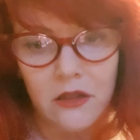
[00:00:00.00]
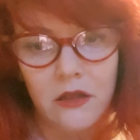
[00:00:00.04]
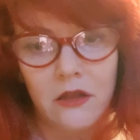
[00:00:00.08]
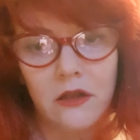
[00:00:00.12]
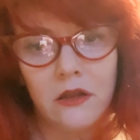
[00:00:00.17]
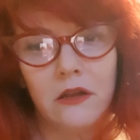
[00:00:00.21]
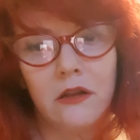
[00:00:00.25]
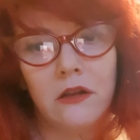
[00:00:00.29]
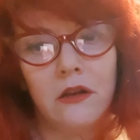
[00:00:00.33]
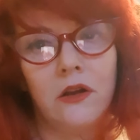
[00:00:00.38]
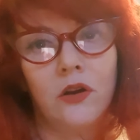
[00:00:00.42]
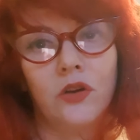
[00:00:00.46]

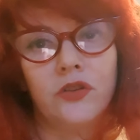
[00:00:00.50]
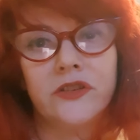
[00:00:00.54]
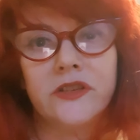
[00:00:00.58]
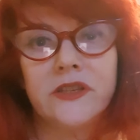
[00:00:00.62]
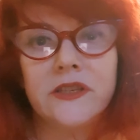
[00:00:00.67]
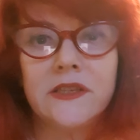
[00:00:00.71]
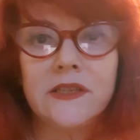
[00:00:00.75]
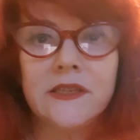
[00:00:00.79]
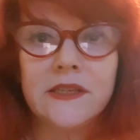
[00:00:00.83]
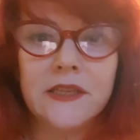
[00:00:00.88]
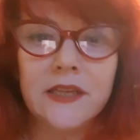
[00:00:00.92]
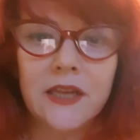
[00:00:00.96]
Oh,
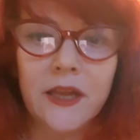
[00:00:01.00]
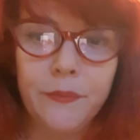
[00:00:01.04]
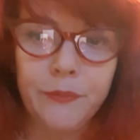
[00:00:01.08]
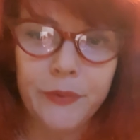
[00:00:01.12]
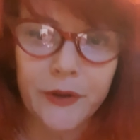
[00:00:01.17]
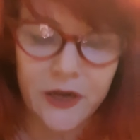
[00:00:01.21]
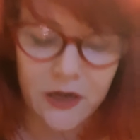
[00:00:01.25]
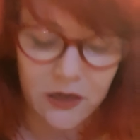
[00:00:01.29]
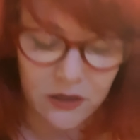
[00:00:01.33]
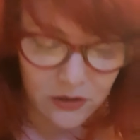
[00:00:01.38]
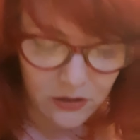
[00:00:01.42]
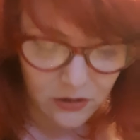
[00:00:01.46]

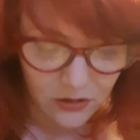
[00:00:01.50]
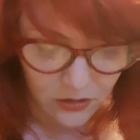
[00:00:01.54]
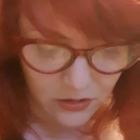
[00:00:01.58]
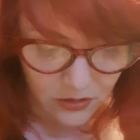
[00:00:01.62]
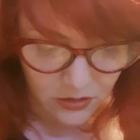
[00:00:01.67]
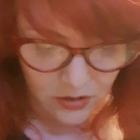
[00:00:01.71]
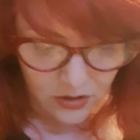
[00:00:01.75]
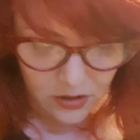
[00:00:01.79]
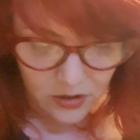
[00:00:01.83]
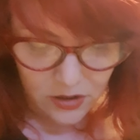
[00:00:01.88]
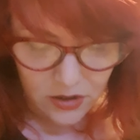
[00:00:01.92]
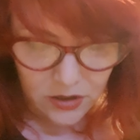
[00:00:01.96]

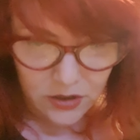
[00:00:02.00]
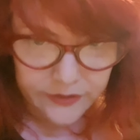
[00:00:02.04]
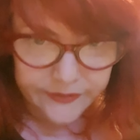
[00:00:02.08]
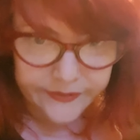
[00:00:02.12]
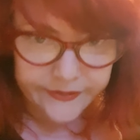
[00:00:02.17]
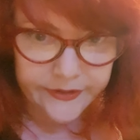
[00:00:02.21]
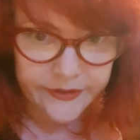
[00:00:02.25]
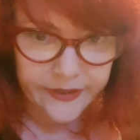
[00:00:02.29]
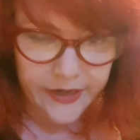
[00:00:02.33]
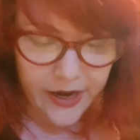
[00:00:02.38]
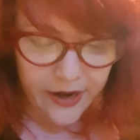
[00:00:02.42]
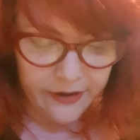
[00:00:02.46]
typical,
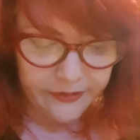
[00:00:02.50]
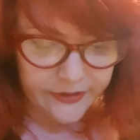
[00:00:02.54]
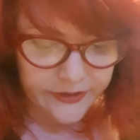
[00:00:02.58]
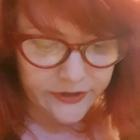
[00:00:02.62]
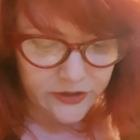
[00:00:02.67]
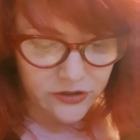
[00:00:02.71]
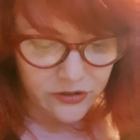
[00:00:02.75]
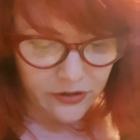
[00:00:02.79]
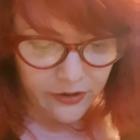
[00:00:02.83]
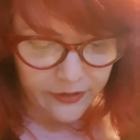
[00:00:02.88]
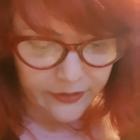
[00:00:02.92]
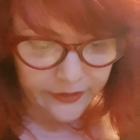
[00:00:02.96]
said Harry
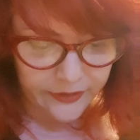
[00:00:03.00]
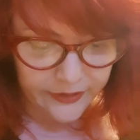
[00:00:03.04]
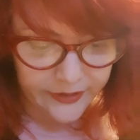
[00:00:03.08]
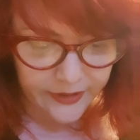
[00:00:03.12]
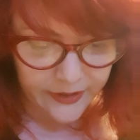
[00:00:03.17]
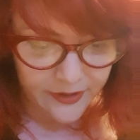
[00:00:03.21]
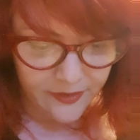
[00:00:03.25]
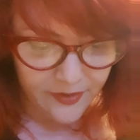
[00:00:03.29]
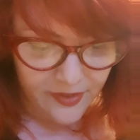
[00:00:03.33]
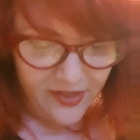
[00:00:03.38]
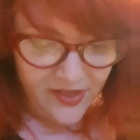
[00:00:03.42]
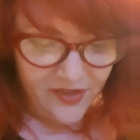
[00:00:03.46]

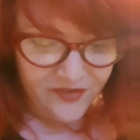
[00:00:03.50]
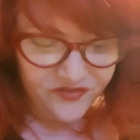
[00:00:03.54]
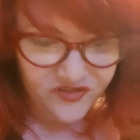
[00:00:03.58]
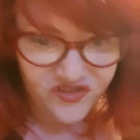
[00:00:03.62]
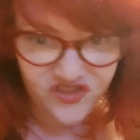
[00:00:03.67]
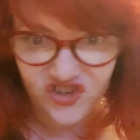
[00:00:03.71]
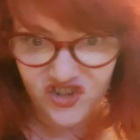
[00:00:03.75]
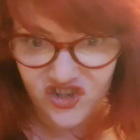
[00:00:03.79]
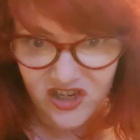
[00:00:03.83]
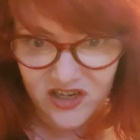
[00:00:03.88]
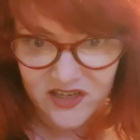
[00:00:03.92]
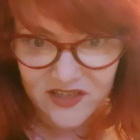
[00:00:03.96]
darkly.
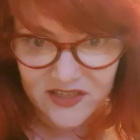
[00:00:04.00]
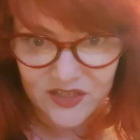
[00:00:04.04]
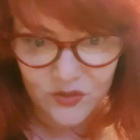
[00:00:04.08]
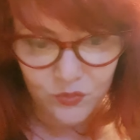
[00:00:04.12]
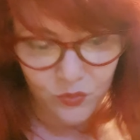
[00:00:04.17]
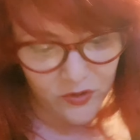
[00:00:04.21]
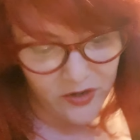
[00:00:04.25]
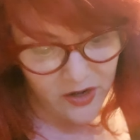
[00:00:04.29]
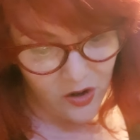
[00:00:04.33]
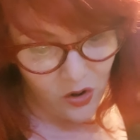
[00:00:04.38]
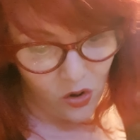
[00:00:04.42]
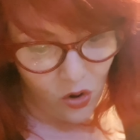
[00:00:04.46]
Just
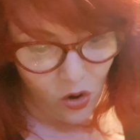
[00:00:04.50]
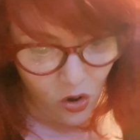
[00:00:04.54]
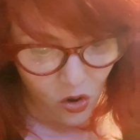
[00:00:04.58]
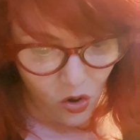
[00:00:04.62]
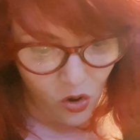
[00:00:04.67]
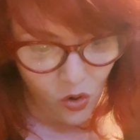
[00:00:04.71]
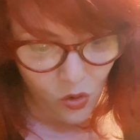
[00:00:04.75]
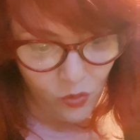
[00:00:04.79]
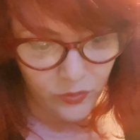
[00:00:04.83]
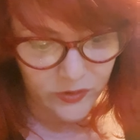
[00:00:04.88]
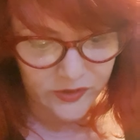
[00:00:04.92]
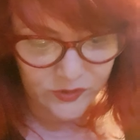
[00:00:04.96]
what I
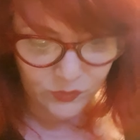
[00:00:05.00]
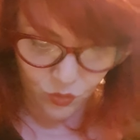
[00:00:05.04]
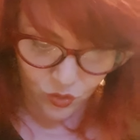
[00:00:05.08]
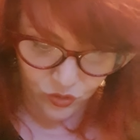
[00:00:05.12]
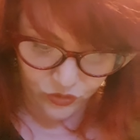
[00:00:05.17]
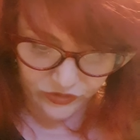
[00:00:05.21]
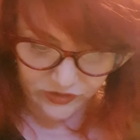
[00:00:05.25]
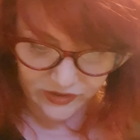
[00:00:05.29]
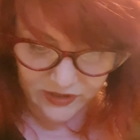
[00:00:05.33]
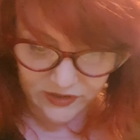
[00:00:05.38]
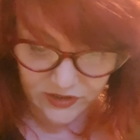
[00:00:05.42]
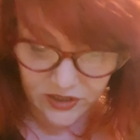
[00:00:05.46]
always
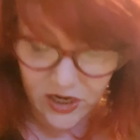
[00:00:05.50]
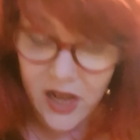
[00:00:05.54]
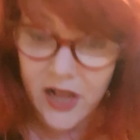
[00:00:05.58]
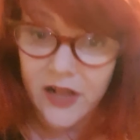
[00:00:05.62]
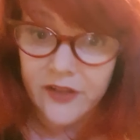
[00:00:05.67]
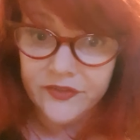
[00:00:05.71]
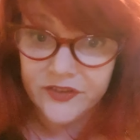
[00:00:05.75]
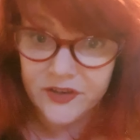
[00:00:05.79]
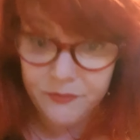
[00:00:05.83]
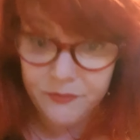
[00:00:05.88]
wanted, to